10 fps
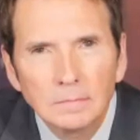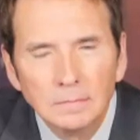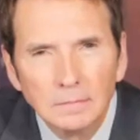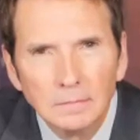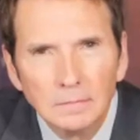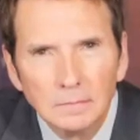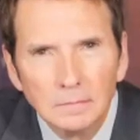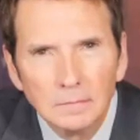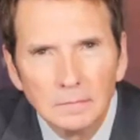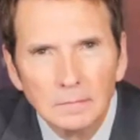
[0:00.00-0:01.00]

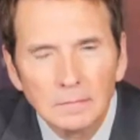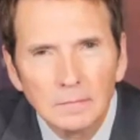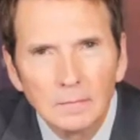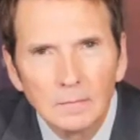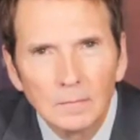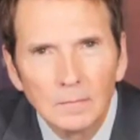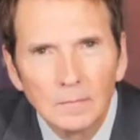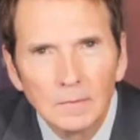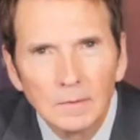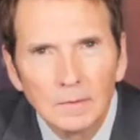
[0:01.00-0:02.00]

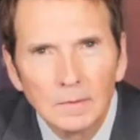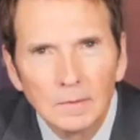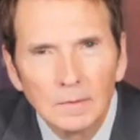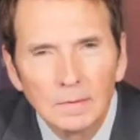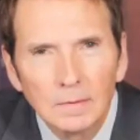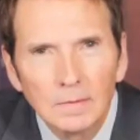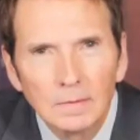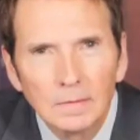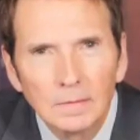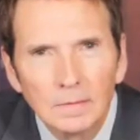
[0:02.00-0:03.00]

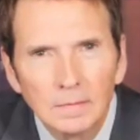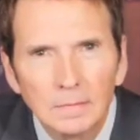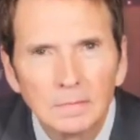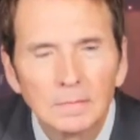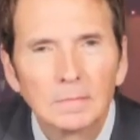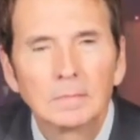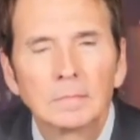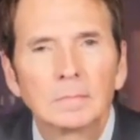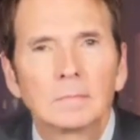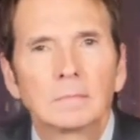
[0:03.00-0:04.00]

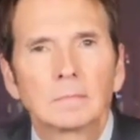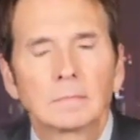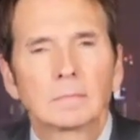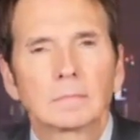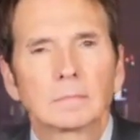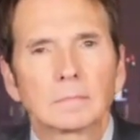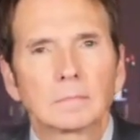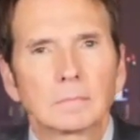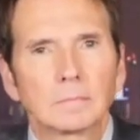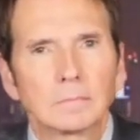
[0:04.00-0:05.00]

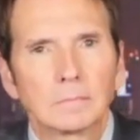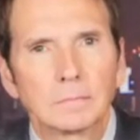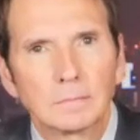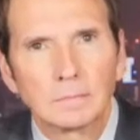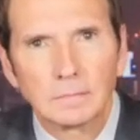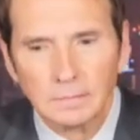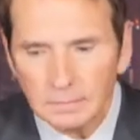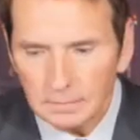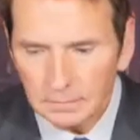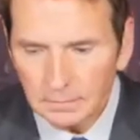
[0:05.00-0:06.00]

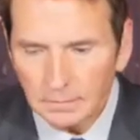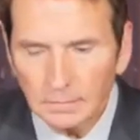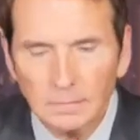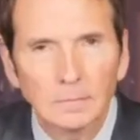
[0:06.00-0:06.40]
(silent)